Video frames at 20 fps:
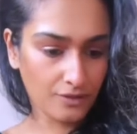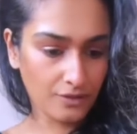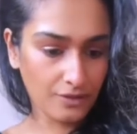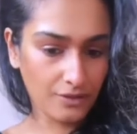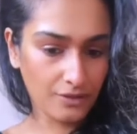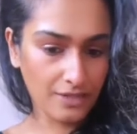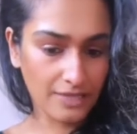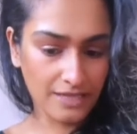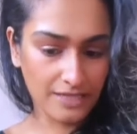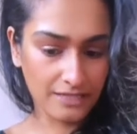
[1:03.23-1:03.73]

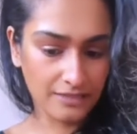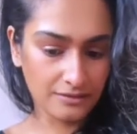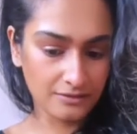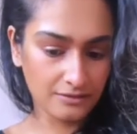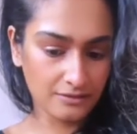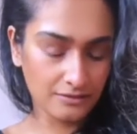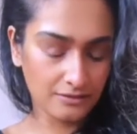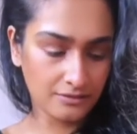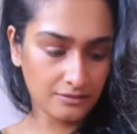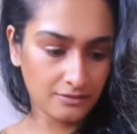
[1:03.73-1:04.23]
Okay.
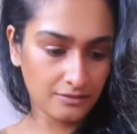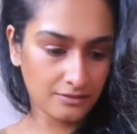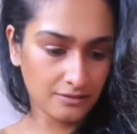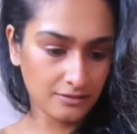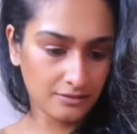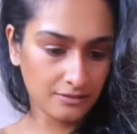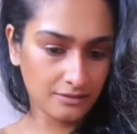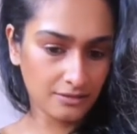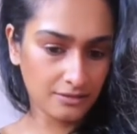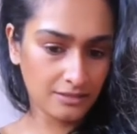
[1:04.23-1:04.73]

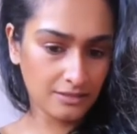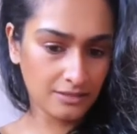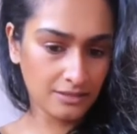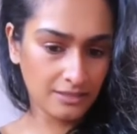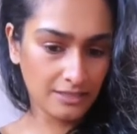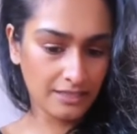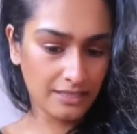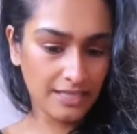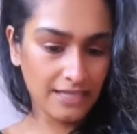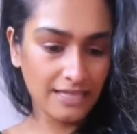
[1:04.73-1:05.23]

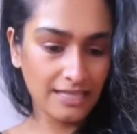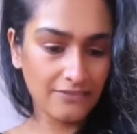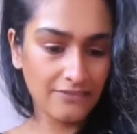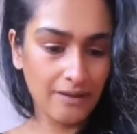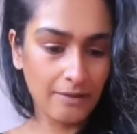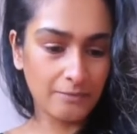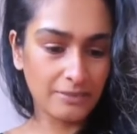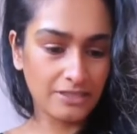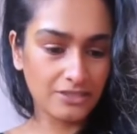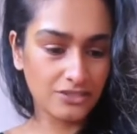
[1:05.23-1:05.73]
Healing
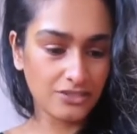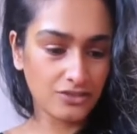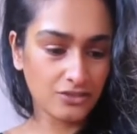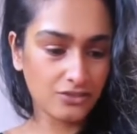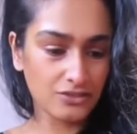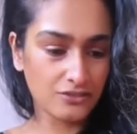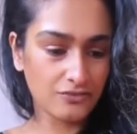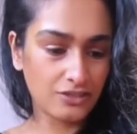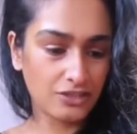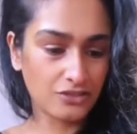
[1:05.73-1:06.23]
family issues,
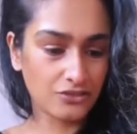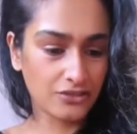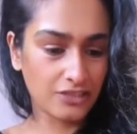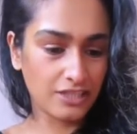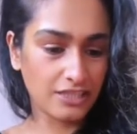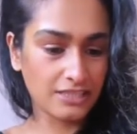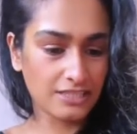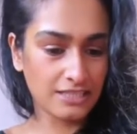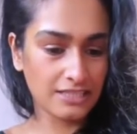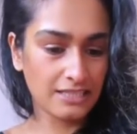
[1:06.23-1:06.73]

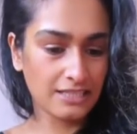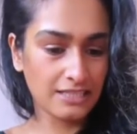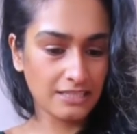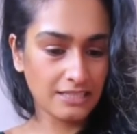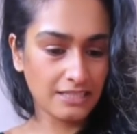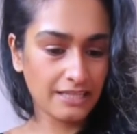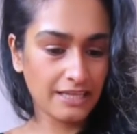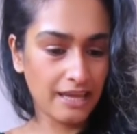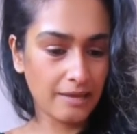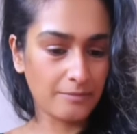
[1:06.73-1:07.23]
retreat,
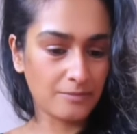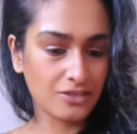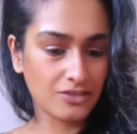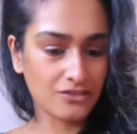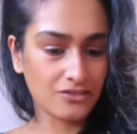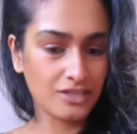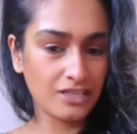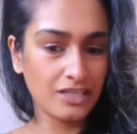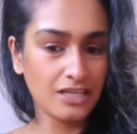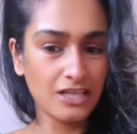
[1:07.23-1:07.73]

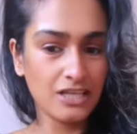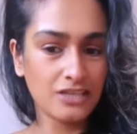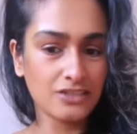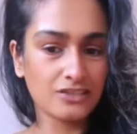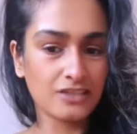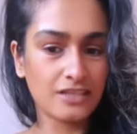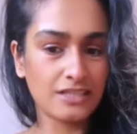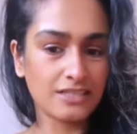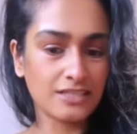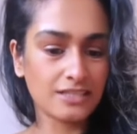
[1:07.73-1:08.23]
chemistry. So
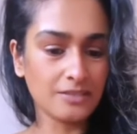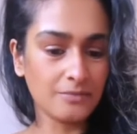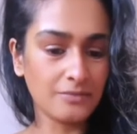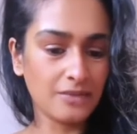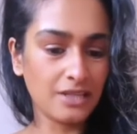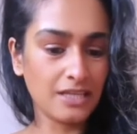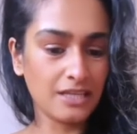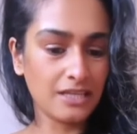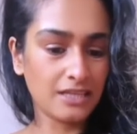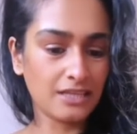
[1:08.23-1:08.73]
there's
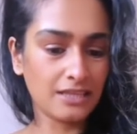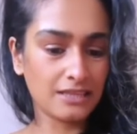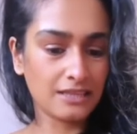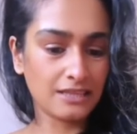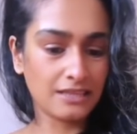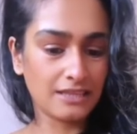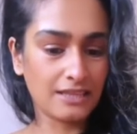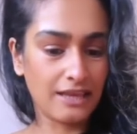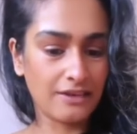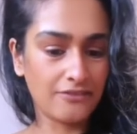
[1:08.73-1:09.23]
something
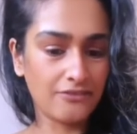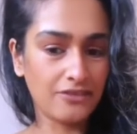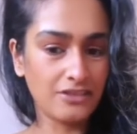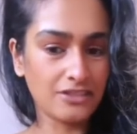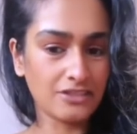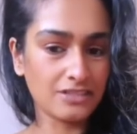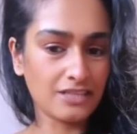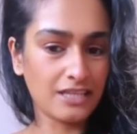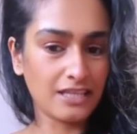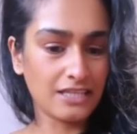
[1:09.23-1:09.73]
that
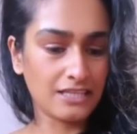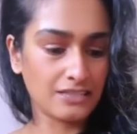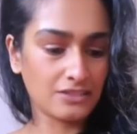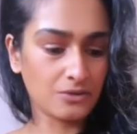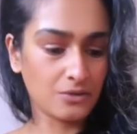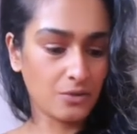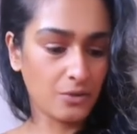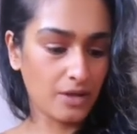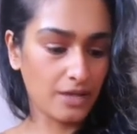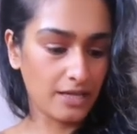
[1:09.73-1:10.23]
feels like it's
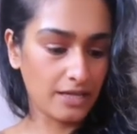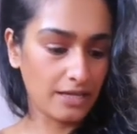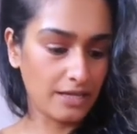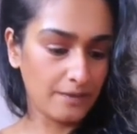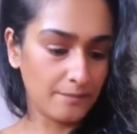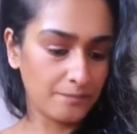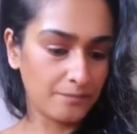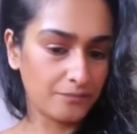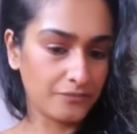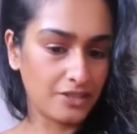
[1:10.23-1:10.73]
quite
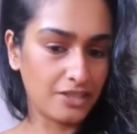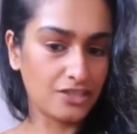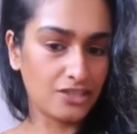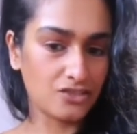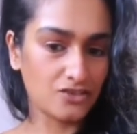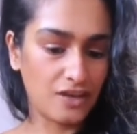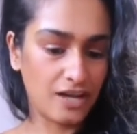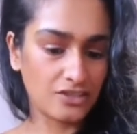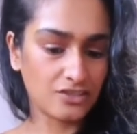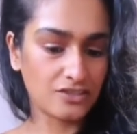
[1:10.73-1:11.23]
an
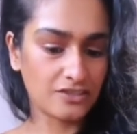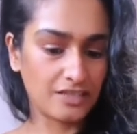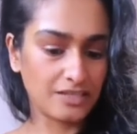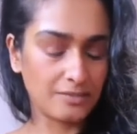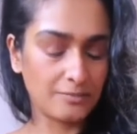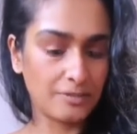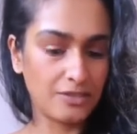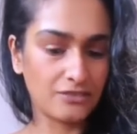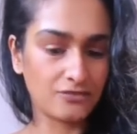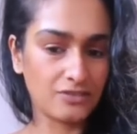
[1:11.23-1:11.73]
attraction that's
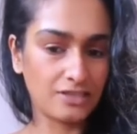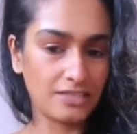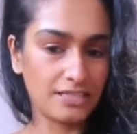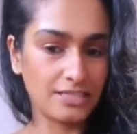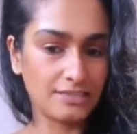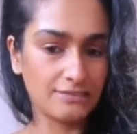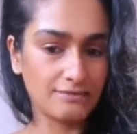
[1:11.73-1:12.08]
being